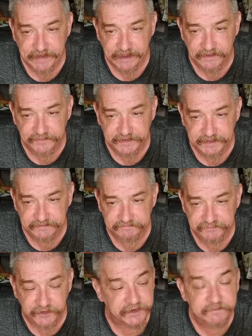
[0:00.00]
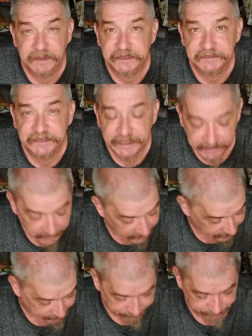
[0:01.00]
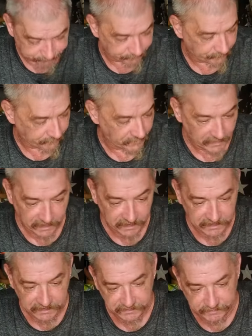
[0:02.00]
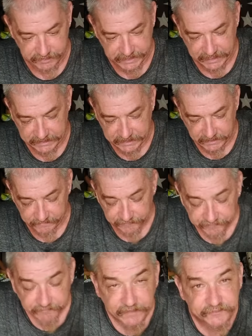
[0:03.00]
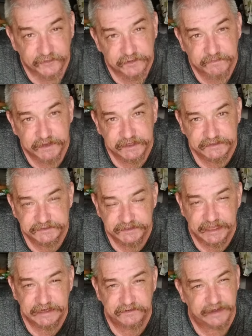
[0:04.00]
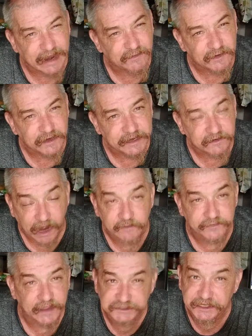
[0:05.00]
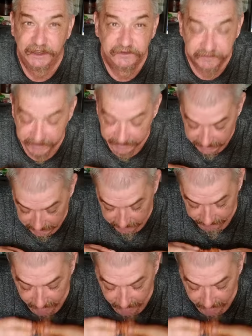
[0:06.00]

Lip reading: found that 30 minutes later, put that there, about 30 minutes later, an hour later, I was actually hungry again.